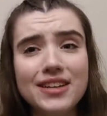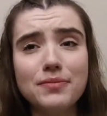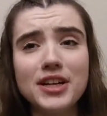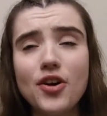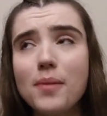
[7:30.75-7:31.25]

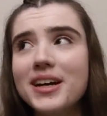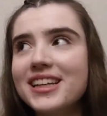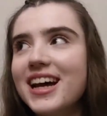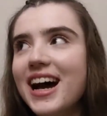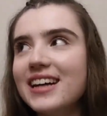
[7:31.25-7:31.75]
leave me a
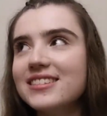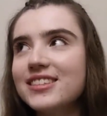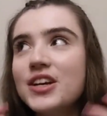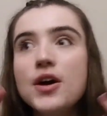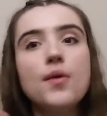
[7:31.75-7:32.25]
comment
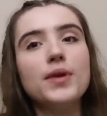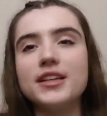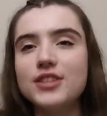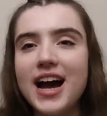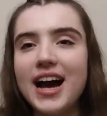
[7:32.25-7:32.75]
and
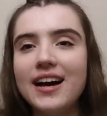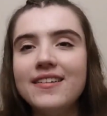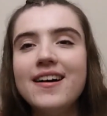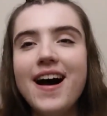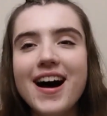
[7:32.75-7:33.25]
we can chat.